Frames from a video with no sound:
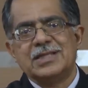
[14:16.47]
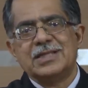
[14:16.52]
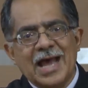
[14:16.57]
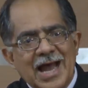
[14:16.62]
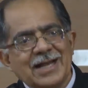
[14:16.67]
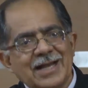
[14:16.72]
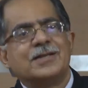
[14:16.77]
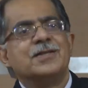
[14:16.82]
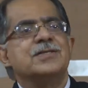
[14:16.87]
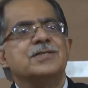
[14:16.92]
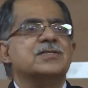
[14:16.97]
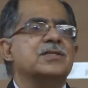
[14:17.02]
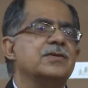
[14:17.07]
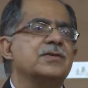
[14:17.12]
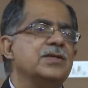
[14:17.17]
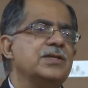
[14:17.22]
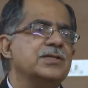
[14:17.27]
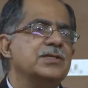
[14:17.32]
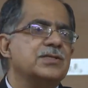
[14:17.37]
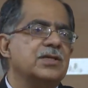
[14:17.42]
That is the
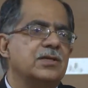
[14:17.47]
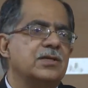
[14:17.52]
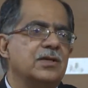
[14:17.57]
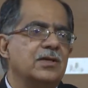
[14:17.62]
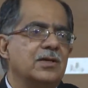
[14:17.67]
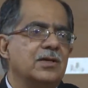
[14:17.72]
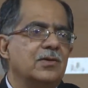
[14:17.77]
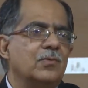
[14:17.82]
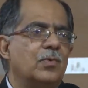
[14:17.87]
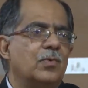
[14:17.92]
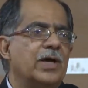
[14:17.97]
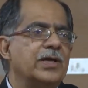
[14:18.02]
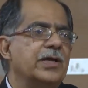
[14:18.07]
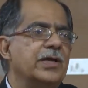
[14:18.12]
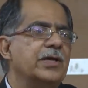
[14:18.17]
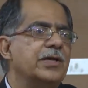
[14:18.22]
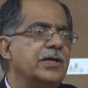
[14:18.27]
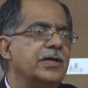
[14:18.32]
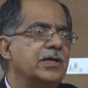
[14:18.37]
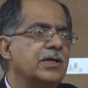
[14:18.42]
reason why
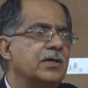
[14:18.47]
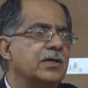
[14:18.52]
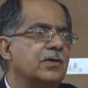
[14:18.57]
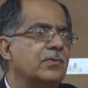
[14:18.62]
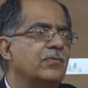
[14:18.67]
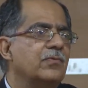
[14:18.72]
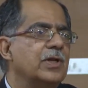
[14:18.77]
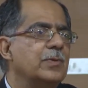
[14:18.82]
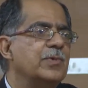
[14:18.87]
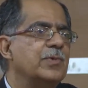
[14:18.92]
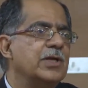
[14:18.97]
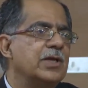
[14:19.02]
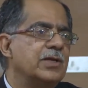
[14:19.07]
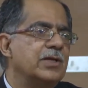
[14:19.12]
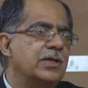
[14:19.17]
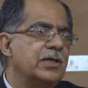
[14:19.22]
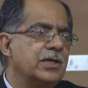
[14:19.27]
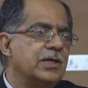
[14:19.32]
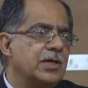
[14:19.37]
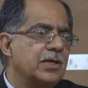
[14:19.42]
India will be
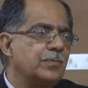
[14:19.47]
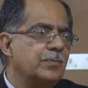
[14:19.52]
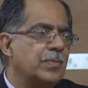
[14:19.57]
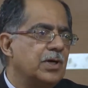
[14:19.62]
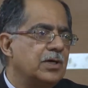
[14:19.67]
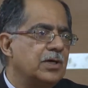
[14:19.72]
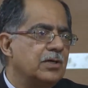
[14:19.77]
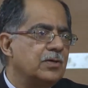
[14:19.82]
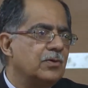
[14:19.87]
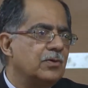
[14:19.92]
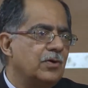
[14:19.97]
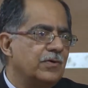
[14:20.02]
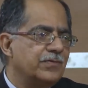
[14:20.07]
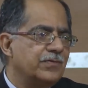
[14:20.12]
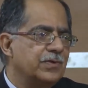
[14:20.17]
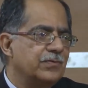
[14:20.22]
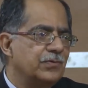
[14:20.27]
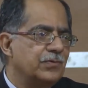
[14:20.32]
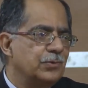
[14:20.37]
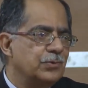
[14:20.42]
an AI power
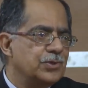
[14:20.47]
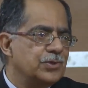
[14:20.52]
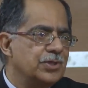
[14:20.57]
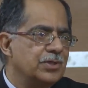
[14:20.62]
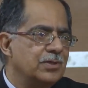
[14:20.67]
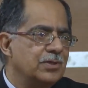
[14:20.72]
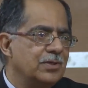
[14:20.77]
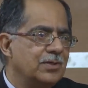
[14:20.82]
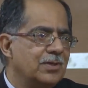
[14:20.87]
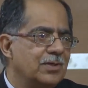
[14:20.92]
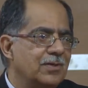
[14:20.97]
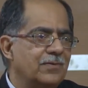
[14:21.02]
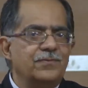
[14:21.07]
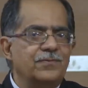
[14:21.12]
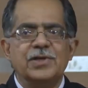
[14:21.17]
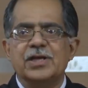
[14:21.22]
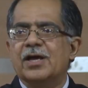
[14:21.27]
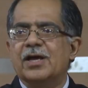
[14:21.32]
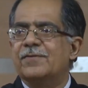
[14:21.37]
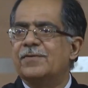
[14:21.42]
of the future.
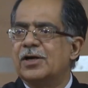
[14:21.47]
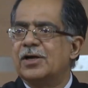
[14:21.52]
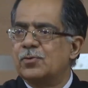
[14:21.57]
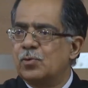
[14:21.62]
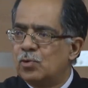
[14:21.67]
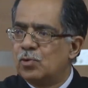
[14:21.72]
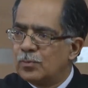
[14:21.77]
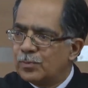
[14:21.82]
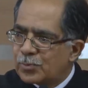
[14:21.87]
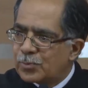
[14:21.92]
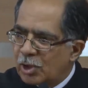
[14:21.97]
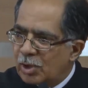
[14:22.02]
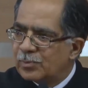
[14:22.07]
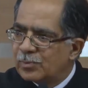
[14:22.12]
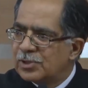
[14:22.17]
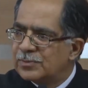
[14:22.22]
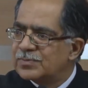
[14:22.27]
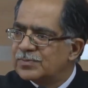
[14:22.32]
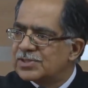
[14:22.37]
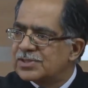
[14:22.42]
We have our own
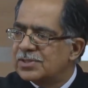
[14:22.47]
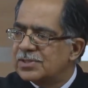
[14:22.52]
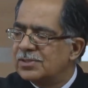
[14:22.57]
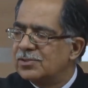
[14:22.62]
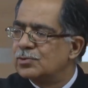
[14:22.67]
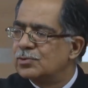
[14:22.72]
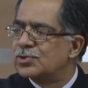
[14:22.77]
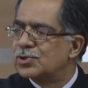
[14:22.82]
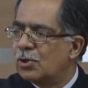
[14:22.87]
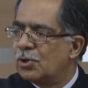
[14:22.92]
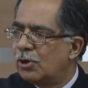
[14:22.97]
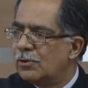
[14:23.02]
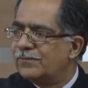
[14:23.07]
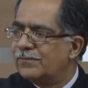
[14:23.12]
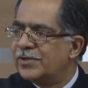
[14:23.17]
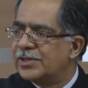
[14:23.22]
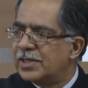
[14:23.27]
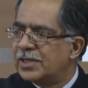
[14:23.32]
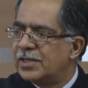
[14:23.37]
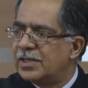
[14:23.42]
problems to
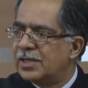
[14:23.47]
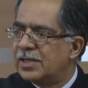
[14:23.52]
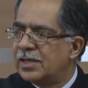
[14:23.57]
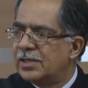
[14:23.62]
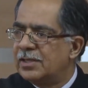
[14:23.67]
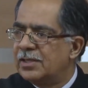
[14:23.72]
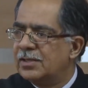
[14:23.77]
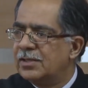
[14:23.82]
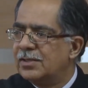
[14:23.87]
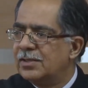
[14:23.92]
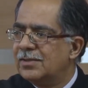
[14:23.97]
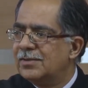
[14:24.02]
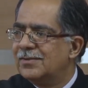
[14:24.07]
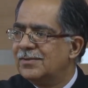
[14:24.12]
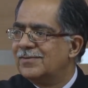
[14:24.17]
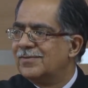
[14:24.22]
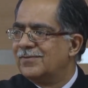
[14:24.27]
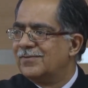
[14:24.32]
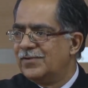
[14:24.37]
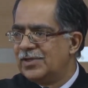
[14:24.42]
solve with AI.
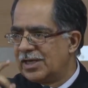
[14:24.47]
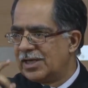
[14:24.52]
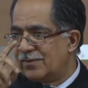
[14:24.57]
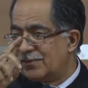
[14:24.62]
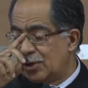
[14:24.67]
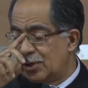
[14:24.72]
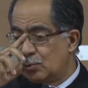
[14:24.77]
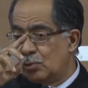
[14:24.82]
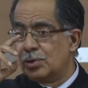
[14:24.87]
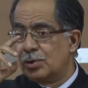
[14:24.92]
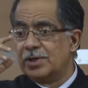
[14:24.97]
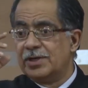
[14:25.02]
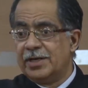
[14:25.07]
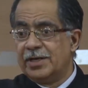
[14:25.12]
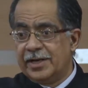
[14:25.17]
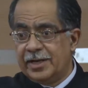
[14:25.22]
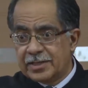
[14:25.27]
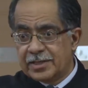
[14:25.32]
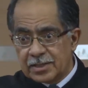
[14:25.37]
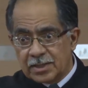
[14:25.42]
We have our own
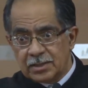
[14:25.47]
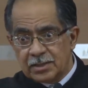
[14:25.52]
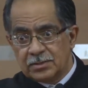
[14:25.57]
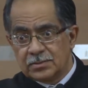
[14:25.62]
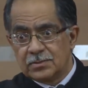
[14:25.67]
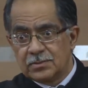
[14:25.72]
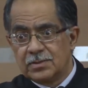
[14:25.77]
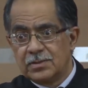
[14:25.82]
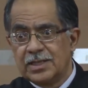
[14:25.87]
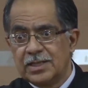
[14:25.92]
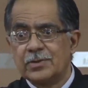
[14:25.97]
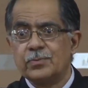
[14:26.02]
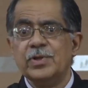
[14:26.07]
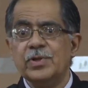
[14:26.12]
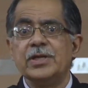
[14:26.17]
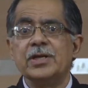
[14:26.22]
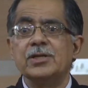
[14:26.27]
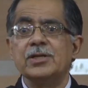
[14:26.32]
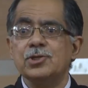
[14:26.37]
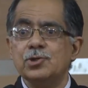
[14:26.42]
data that
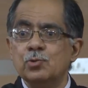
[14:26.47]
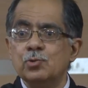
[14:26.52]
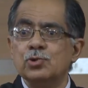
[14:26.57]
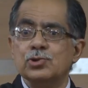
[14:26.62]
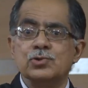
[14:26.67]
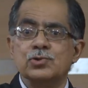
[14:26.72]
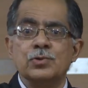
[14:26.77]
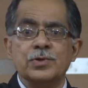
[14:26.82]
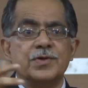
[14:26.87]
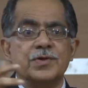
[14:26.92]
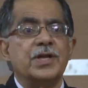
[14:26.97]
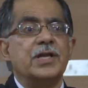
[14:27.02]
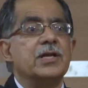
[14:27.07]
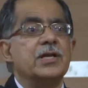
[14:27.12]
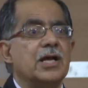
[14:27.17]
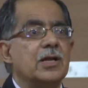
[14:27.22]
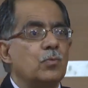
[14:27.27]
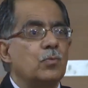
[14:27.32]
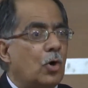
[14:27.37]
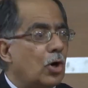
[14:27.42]
we can use to
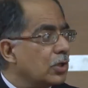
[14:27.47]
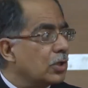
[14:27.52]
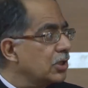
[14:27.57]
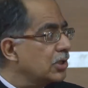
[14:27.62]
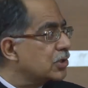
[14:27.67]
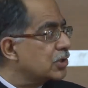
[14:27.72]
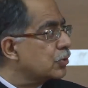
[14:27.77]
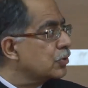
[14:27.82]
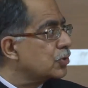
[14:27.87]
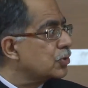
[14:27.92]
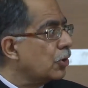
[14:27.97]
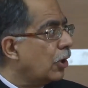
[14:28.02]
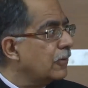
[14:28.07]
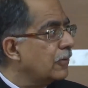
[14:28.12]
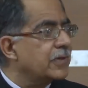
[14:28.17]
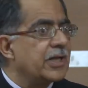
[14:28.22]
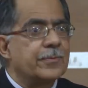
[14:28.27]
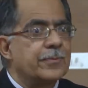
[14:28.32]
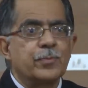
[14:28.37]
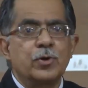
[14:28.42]
train our models to
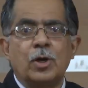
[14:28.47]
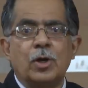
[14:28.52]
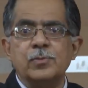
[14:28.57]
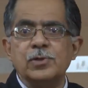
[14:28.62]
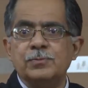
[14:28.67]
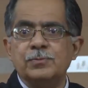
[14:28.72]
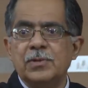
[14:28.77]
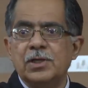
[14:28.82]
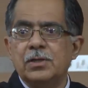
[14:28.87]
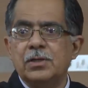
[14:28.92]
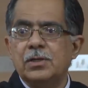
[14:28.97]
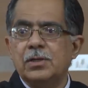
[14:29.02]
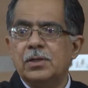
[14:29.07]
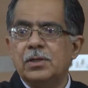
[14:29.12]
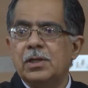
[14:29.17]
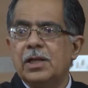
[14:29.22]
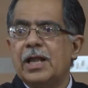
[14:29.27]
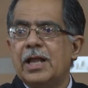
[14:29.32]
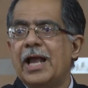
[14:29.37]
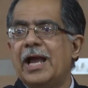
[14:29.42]
solve that problem.
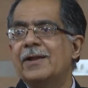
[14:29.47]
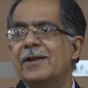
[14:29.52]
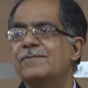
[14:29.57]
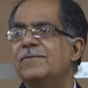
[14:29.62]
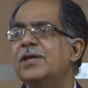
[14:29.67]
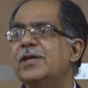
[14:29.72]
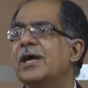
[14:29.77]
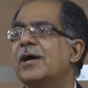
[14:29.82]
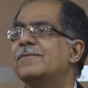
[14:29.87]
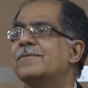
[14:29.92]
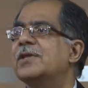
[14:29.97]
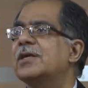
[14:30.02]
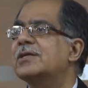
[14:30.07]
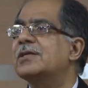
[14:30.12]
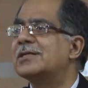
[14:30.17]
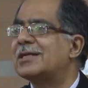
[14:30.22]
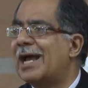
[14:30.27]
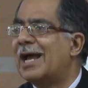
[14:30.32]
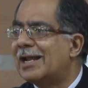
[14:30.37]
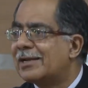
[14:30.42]
And we have the
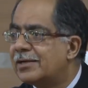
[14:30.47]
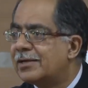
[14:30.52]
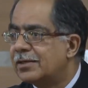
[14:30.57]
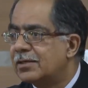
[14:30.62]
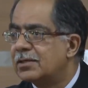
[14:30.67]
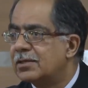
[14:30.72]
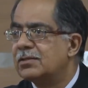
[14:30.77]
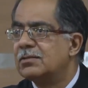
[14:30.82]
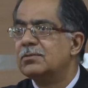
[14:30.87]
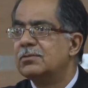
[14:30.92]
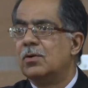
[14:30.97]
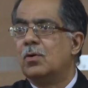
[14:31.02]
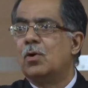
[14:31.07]
talent,